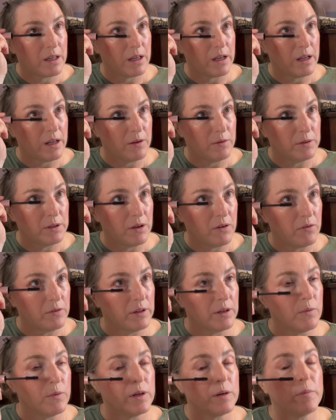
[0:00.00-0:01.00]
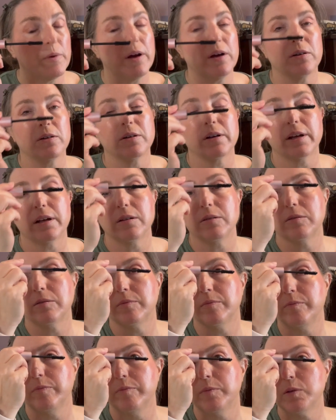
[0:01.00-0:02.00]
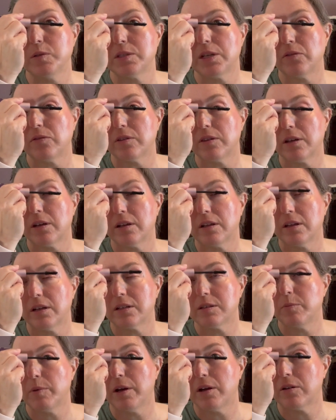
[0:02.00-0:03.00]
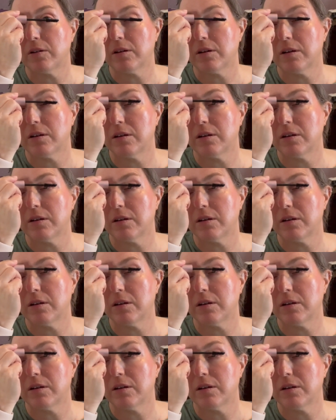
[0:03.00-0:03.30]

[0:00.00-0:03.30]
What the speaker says: I'll definitely want to powder down. Most everything I like to powder.